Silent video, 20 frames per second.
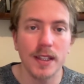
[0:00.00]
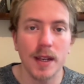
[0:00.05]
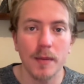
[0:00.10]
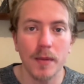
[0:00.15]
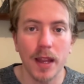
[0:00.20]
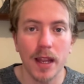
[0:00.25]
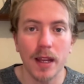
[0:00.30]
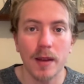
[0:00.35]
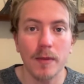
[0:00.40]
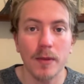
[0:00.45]
and
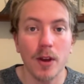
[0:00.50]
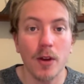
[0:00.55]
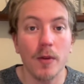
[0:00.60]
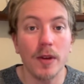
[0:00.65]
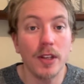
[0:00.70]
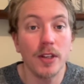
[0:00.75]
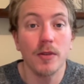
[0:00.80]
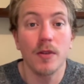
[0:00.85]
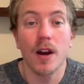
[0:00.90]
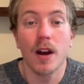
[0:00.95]
I'm letting him know
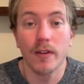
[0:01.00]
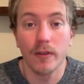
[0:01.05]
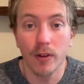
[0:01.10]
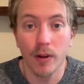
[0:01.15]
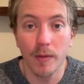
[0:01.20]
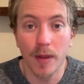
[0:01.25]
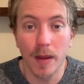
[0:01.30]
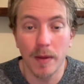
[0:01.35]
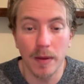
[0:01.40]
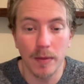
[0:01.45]
we do offer
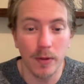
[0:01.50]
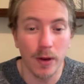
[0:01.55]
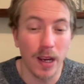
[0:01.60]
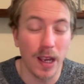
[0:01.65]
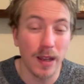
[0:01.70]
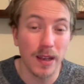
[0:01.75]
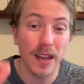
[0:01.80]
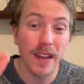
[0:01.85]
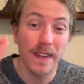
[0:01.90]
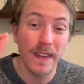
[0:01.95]
a payment
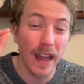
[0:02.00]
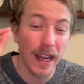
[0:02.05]
plan.